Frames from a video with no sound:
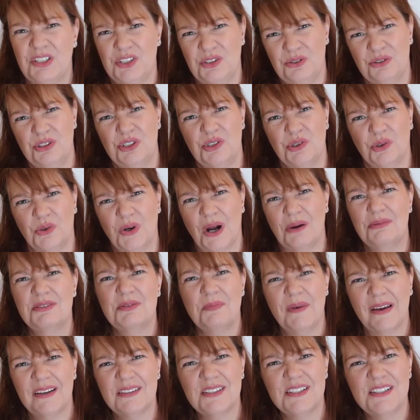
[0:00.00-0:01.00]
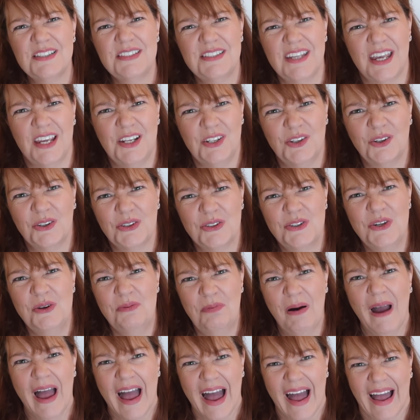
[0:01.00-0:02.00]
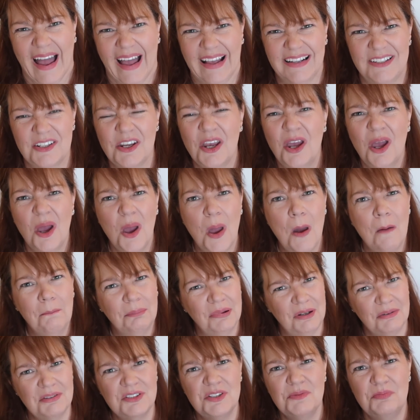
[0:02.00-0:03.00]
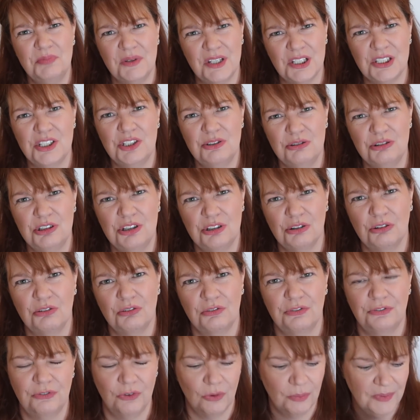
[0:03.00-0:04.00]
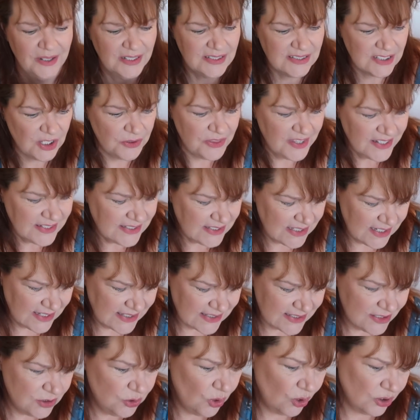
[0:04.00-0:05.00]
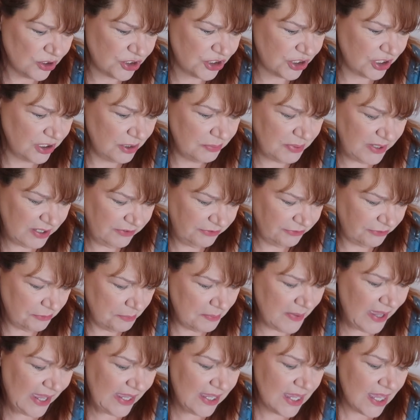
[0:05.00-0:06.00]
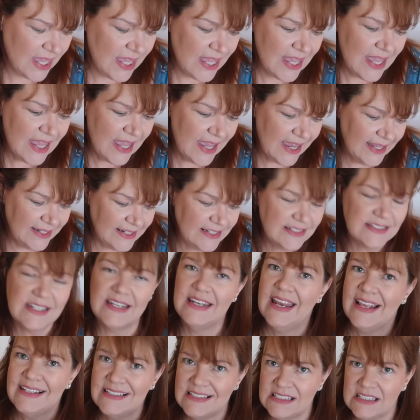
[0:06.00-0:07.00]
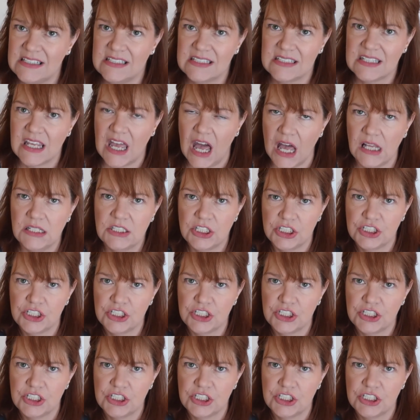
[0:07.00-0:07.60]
too short. I was about to say not too bad, but it was a bit too short for me. So this is not going to be for me. It is an editor's cut